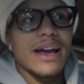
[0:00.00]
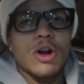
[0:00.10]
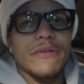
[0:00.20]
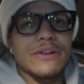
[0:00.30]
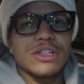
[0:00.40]
I
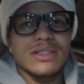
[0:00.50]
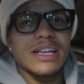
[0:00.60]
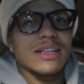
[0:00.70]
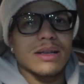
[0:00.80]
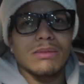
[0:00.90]
don't know if it
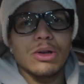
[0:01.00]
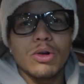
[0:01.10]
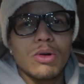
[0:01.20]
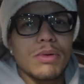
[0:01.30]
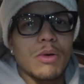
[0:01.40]
just needed some
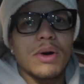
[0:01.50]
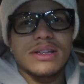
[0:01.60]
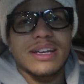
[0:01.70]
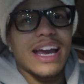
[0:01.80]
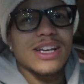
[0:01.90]
lube or
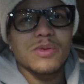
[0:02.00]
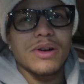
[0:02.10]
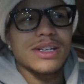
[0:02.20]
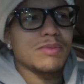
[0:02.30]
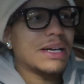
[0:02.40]
what the case
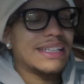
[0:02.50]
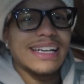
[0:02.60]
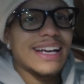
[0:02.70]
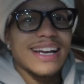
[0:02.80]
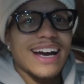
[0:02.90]
was,
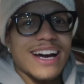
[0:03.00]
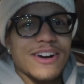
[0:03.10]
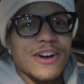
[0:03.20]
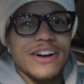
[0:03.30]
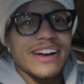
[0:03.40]
but
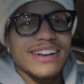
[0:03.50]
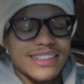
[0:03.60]
I don't know.